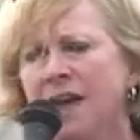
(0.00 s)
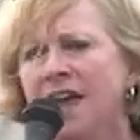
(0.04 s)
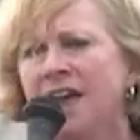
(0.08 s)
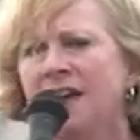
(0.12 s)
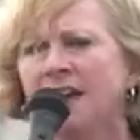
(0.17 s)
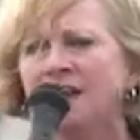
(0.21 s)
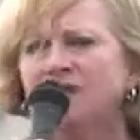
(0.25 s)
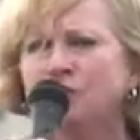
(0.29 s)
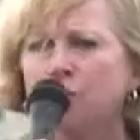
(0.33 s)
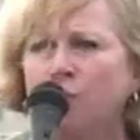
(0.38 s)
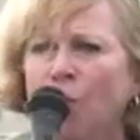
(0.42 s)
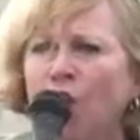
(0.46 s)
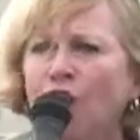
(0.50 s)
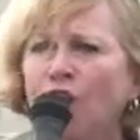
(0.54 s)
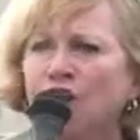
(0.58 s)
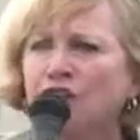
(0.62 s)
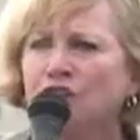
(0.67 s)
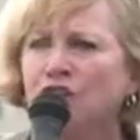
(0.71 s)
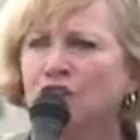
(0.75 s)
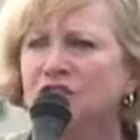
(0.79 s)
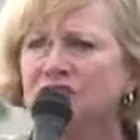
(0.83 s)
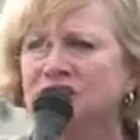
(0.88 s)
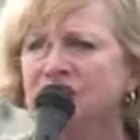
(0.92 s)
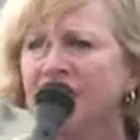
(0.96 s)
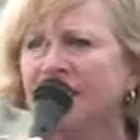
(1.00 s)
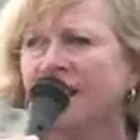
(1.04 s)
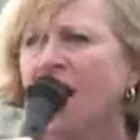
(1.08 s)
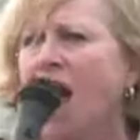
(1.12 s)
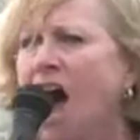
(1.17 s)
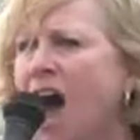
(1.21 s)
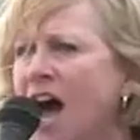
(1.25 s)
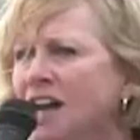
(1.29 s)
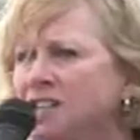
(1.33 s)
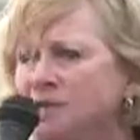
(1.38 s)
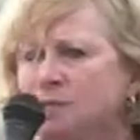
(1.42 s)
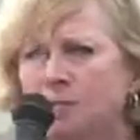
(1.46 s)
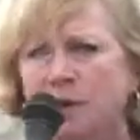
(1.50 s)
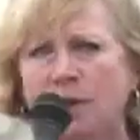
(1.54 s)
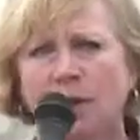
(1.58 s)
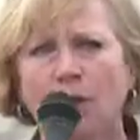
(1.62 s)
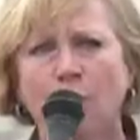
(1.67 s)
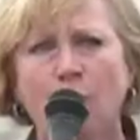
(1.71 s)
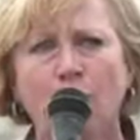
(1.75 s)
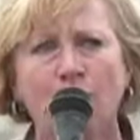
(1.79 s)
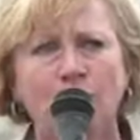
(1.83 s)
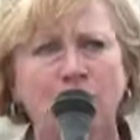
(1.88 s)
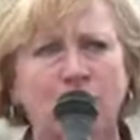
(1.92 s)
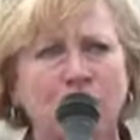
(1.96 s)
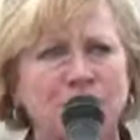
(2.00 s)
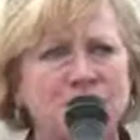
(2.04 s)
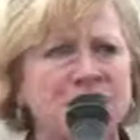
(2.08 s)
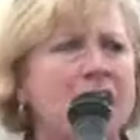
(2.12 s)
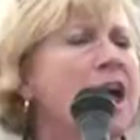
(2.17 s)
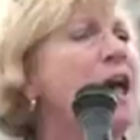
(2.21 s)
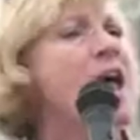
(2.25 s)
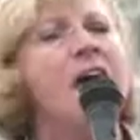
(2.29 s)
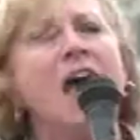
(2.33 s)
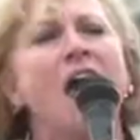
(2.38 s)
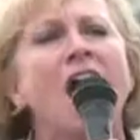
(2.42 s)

And it's workers like hospital workers,